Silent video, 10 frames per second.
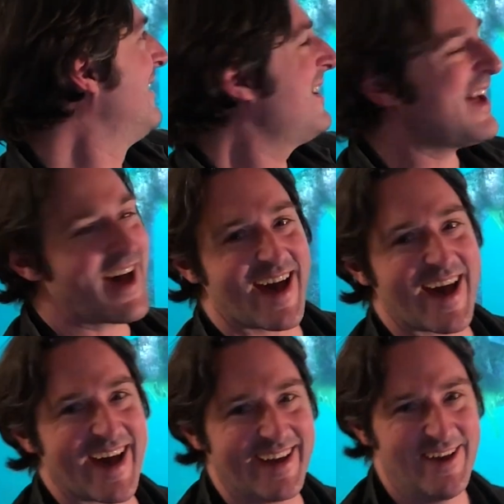Where
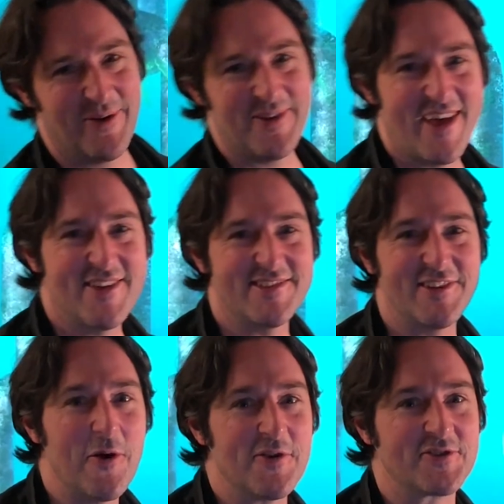the hell is he
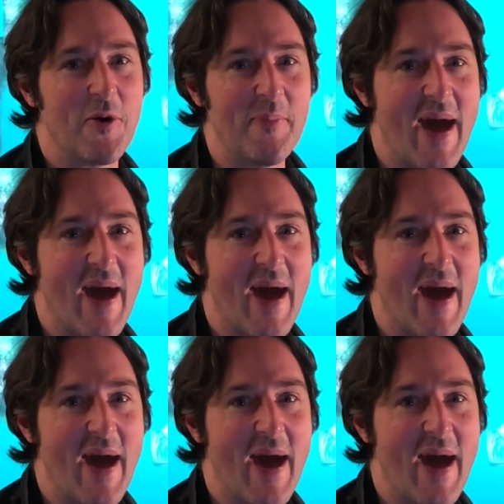going? He's going